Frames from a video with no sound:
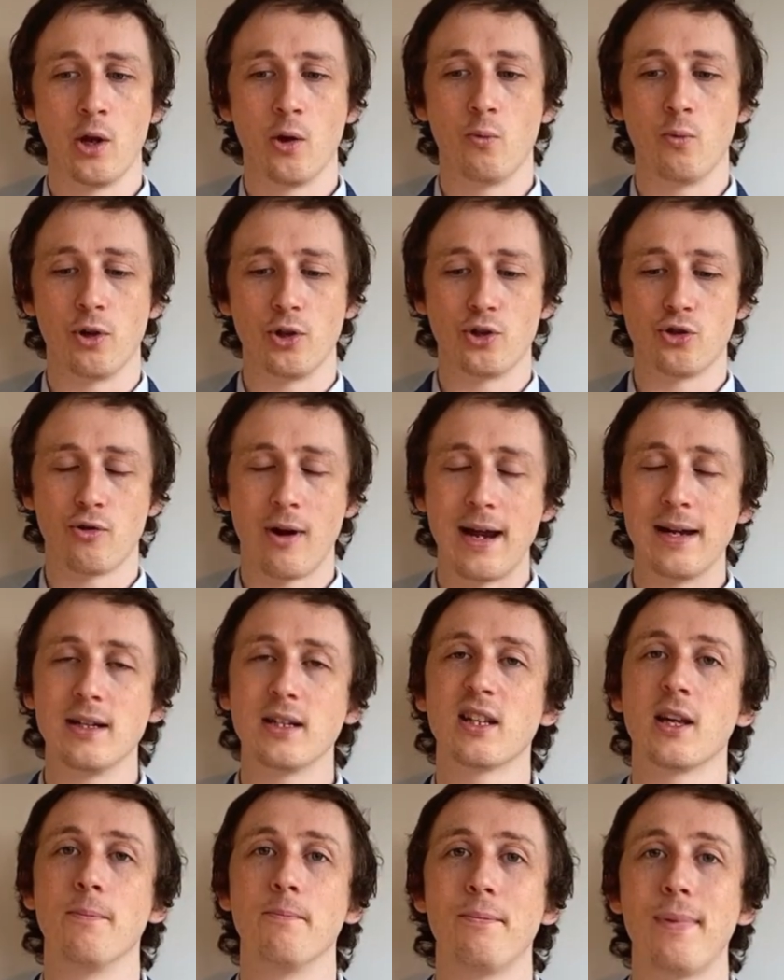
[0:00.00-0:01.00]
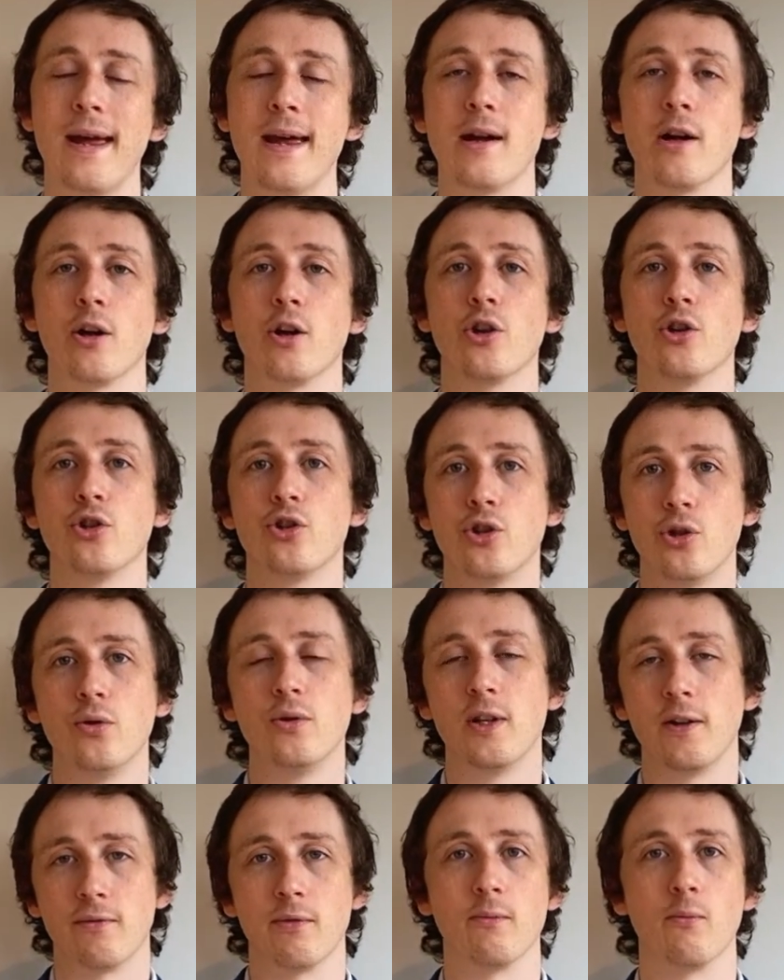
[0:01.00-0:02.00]
We're trying to compare 2
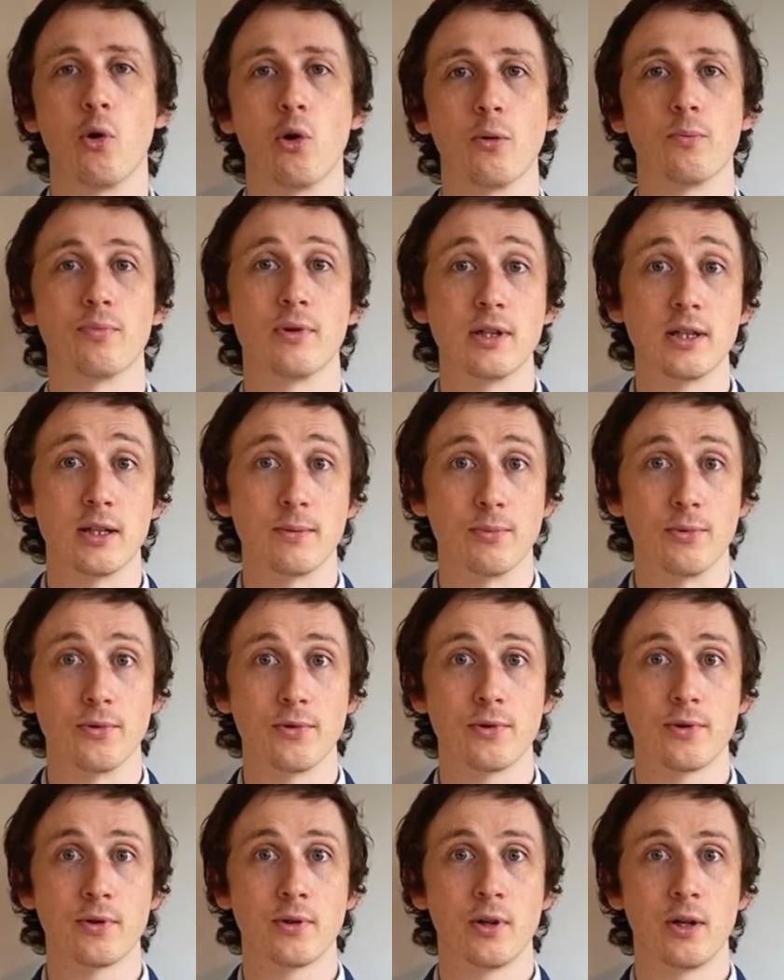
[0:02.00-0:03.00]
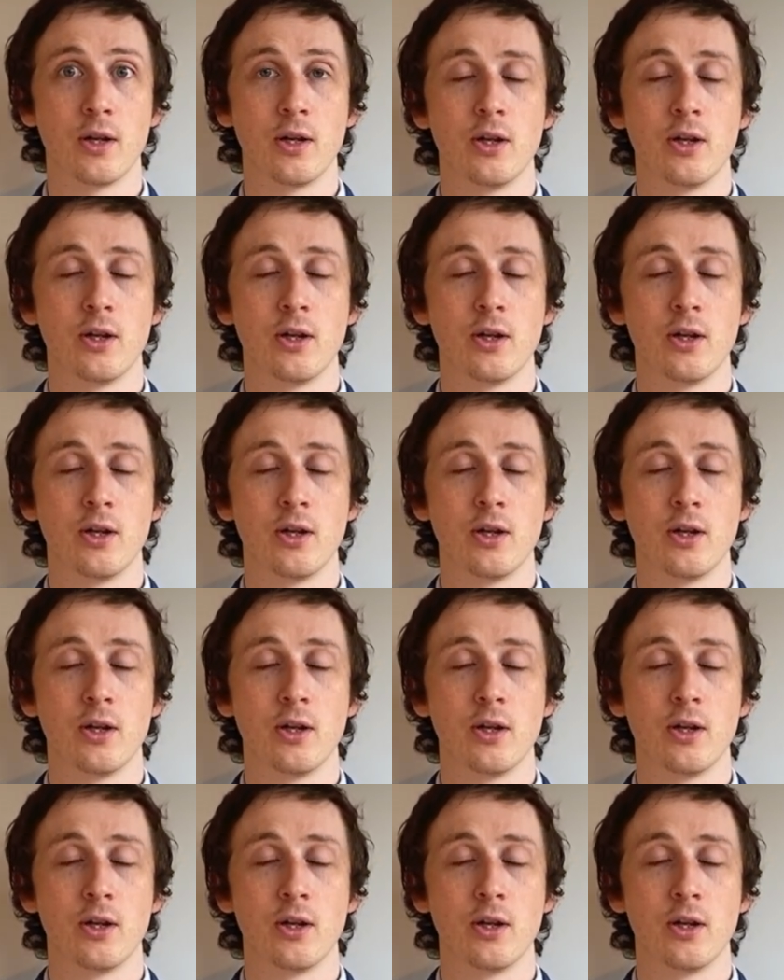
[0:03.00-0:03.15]
different moral principles.